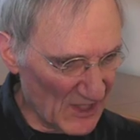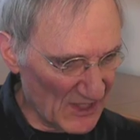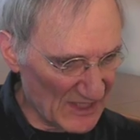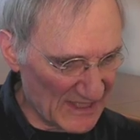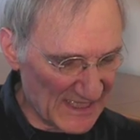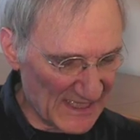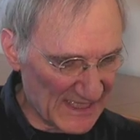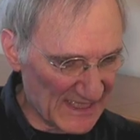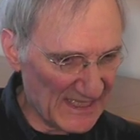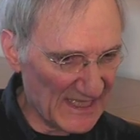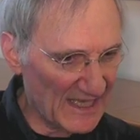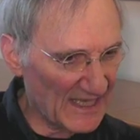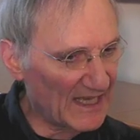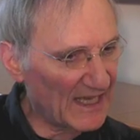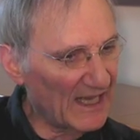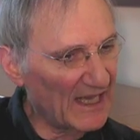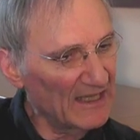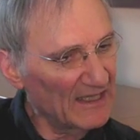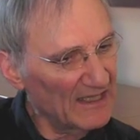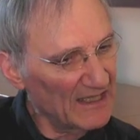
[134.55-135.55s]
autistic
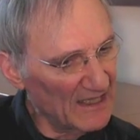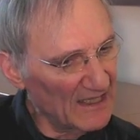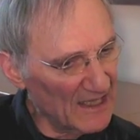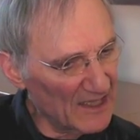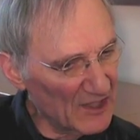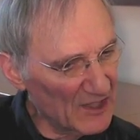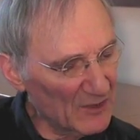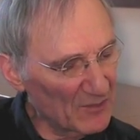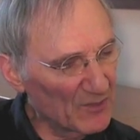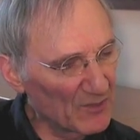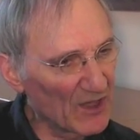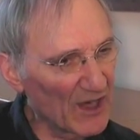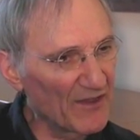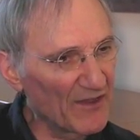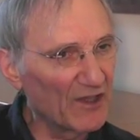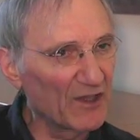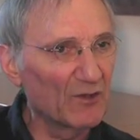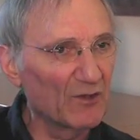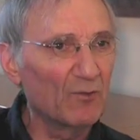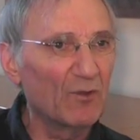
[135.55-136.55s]
and the other
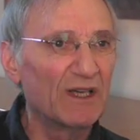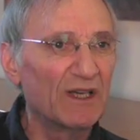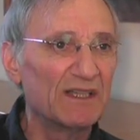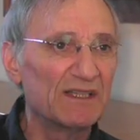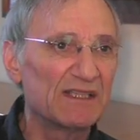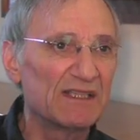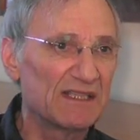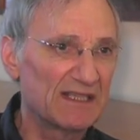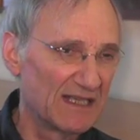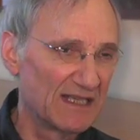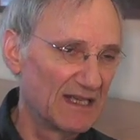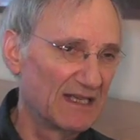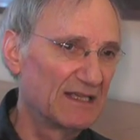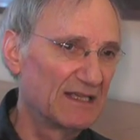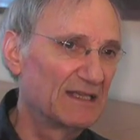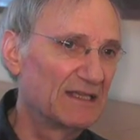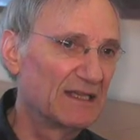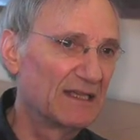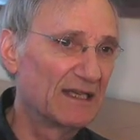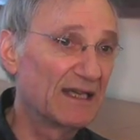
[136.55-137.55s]
brother was
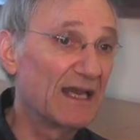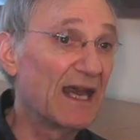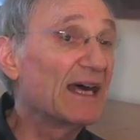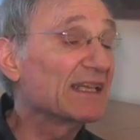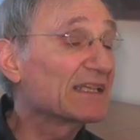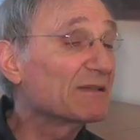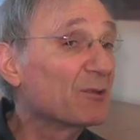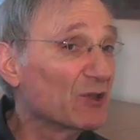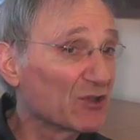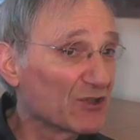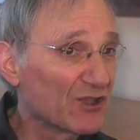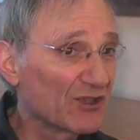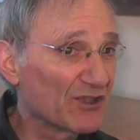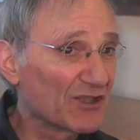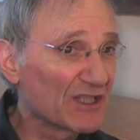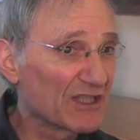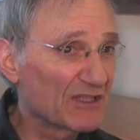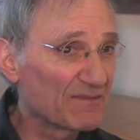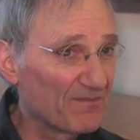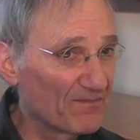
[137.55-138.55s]
uh,
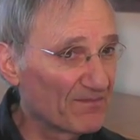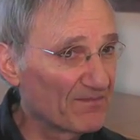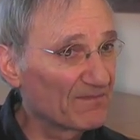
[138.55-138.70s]
Asperger's.